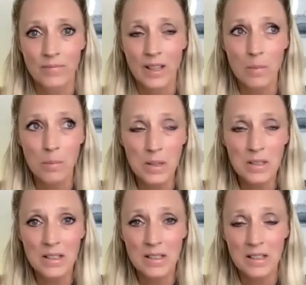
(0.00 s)
And the
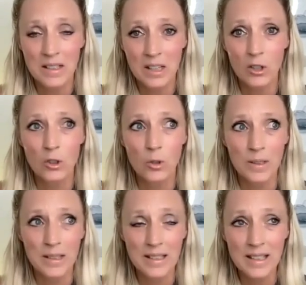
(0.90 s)
business is here to
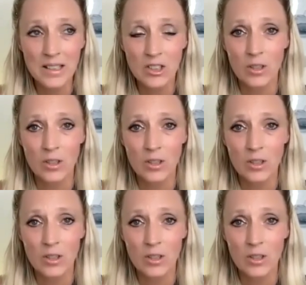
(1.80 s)
assist